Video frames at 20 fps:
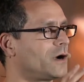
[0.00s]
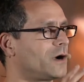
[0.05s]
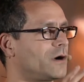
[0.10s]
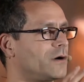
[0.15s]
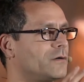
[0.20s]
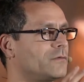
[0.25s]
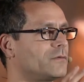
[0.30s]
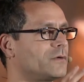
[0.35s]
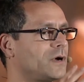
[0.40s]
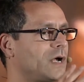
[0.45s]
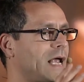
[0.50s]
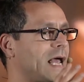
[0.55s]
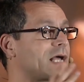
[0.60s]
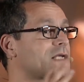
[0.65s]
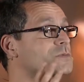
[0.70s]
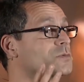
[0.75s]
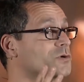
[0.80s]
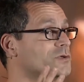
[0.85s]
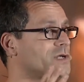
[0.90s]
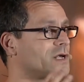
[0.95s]
are
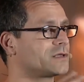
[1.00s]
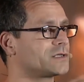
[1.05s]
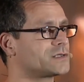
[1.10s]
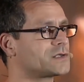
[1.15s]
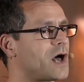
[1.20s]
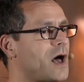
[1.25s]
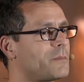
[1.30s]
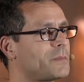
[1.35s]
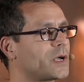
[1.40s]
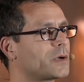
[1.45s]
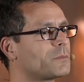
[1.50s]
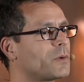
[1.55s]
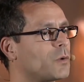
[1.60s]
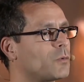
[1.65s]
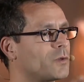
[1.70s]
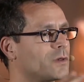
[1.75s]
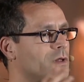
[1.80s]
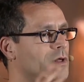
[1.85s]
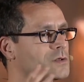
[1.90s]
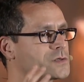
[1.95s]
experts on the topic,
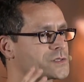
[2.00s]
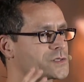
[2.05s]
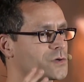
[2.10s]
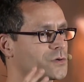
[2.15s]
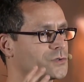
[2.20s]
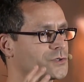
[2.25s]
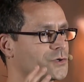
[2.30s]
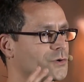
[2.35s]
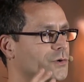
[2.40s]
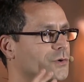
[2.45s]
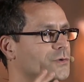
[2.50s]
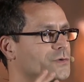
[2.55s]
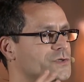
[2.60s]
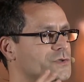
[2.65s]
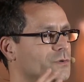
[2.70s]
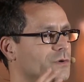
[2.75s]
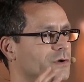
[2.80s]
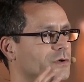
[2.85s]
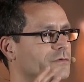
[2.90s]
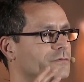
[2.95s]
but we'll also show you
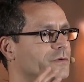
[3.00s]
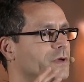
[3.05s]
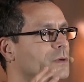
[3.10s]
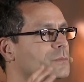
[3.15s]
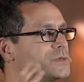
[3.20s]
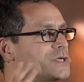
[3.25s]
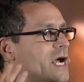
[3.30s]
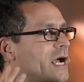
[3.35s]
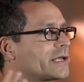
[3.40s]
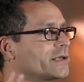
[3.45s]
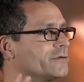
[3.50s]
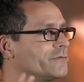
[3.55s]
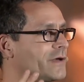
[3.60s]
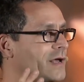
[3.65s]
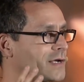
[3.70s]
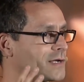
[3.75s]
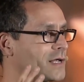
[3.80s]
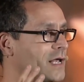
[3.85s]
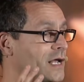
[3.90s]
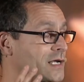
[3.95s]
sort of objective
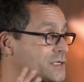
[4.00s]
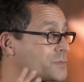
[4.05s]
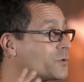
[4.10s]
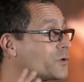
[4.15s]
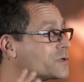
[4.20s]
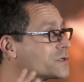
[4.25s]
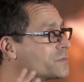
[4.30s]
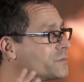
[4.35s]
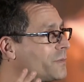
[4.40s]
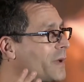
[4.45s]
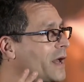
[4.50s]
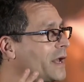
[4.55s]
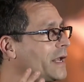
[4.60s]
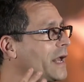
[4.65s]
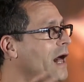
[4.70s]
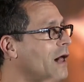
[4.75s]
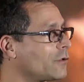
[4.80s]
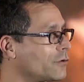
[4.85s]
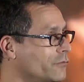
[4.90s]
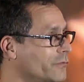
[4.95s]
experts by
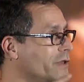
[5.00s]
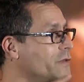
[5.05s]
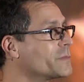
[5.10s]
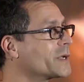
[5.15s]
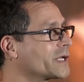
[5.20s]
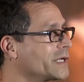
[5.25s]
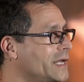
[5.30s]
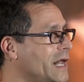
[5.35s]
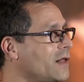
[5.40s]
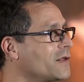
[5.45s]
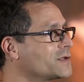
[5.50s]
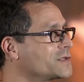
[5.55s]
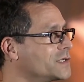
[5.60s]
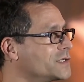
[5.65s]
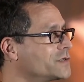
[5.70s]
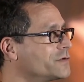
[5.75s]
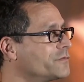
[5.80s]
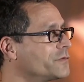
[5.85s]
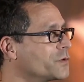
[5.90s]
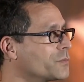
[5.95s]
algorithmic
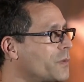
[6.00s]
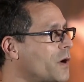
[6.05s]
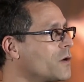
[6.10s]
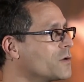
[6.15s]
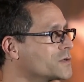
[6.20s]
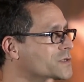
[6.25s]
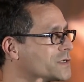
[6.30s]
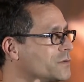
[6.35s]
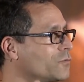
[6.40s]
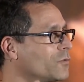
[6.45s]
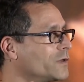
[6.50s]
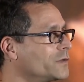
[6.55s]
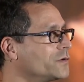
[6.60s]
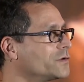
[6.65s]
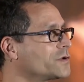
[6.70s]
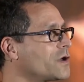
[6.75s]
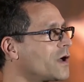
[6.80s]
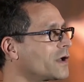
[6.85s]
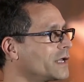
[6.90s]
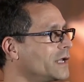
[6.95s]
analysis of their posts and what
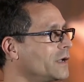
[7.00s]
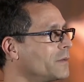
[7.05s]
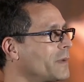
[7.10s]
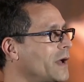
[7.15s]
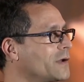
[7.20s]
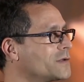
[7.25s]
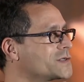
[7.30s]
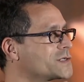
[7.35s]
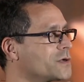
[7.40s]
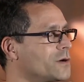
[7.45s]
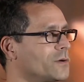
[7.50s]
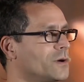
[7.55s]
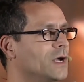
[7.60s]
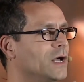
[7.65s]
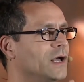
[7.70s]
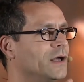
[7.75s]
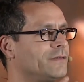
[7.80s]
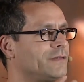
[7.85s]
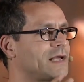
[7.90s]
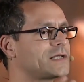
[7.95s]
they're talking about. So
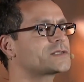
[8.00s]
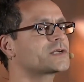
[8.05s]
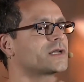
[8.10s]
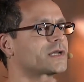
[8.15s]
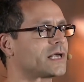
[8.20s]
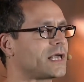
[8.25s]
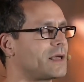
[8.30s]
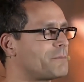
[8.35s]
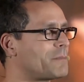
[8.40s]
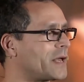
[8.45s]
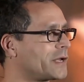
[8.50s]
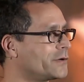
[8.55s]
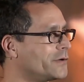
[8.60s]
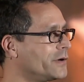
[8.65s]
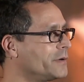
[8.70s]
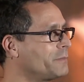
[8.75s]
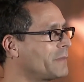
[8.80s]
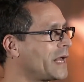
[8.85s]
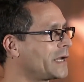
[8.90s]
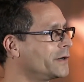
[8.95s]
that's going to get
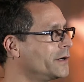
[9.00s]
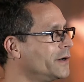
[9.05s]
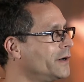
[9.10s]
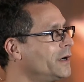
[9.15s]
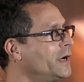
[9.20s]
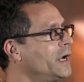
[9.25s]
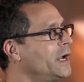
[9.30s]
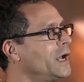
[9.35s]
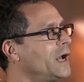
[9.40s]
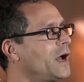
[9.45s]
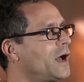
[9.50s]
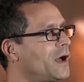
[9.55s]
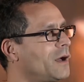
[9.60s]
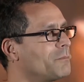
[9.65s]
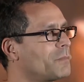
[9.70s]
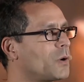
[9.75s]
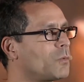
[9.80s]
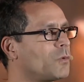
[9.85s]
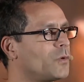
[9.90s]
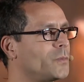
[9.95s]
better and better. Uh,
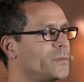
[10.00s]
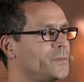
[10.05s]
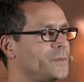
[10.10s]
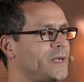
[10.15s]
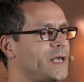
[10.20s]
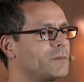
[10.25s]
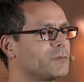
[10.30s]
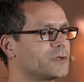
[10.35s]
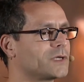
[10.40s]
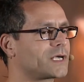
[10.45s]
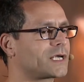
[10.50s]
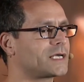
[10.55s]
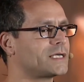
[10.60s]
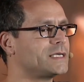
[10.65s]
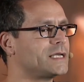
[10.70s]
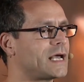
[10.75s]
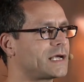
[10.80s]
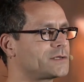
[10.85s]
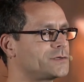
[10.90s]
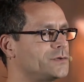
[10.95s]
but we'll be able to
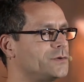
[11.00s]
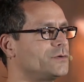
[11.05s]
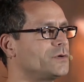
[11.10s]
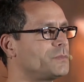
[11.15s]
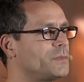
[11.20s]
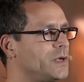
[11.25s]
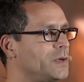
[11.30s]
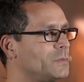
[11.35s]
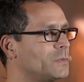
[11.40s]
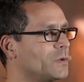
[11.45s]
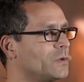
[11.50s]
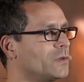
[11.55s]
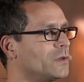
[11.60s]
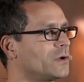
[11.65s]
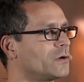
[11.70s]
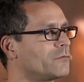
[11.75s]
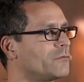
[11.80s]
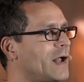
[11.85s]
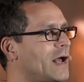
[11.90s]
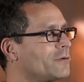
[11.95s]
connect you to
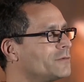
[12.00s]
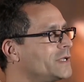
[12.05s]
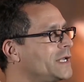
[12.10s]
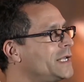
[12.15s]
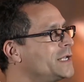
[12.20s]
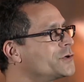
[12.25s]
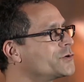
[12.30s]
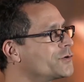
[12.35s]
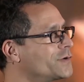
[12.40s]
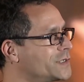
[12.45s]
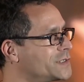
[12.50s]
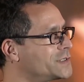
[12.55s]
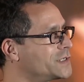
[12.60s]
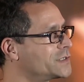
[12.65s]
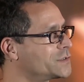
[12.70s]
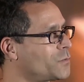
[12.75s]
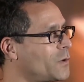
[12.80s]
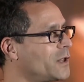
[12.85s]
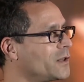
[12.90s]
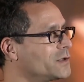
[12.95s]
people yeah. around interests
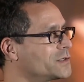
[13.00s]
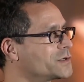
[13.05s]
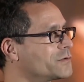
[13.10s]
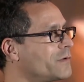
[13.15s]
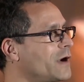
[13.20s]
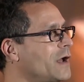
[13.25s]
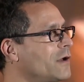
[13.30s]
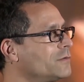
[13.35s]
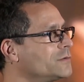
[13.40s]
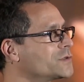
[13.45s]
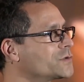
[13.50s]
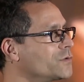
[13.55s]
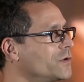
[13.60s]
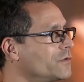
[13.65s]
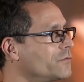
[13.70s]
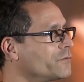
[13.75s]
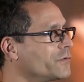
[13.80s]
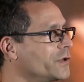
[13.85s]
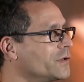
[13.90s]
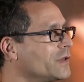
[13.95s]
as well as around
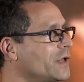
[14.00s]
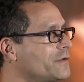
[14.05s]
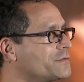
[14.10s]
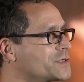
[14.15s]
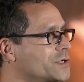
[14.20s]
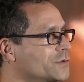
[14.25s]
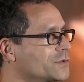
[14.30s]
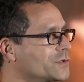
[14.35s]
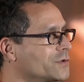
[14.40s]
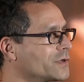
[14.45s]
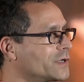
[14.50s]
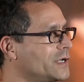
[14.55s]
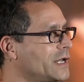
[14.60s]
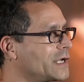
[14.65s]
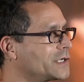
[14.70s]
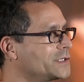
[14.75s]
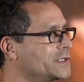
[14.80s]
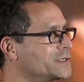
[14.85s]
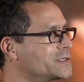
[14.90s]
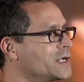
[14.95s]
sort of real life social
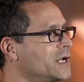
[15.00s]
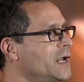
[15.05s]
connections.